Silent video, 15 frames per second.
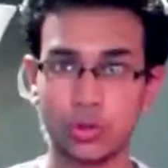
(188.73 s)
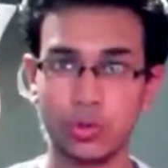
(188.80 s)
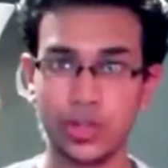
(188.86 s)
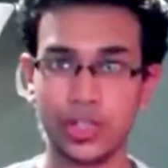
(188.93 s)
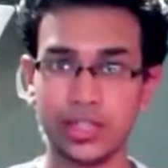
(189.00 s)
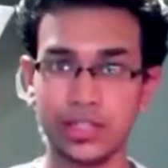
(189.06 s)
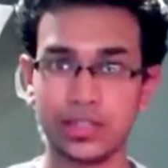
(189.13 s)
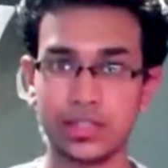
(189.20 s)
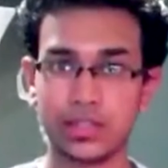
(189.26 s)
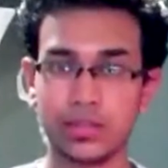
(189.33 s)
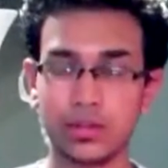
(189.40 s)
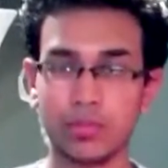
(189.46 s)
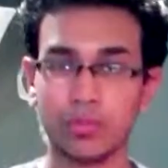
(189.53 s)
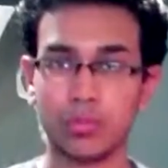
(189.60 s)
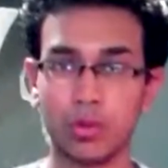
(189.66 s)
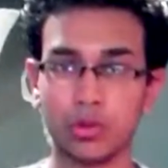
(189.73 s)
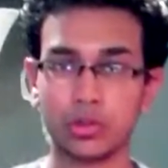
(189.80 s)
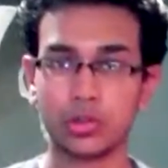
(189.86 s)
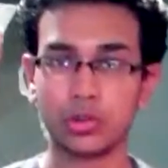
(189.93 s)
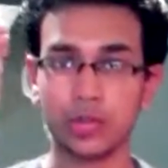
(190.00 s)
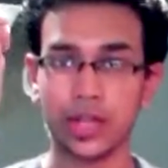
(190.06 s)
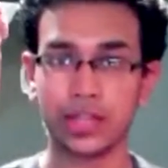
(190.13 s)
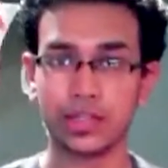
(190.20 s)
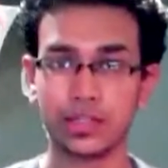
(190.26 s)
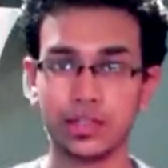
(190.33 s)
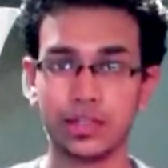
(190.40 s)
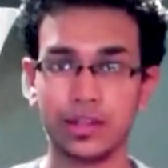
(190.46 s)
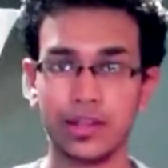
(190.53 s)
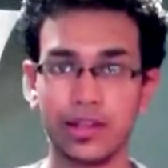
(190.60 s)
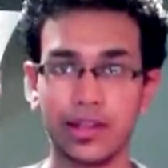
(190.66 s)
squeeze both
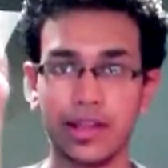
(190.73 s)
together